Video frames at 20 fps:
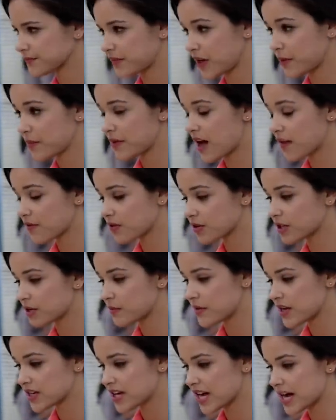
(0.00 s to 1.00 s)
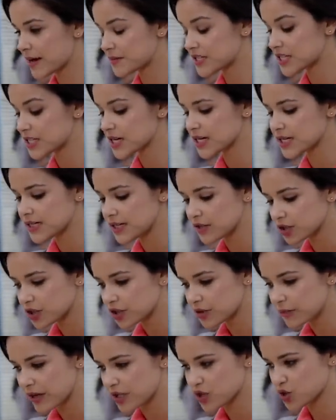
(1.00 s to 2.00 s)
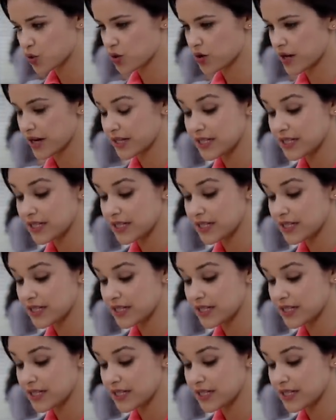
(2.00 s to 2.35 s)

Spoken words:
If I'm ever gonna make captain, I need a good mentor.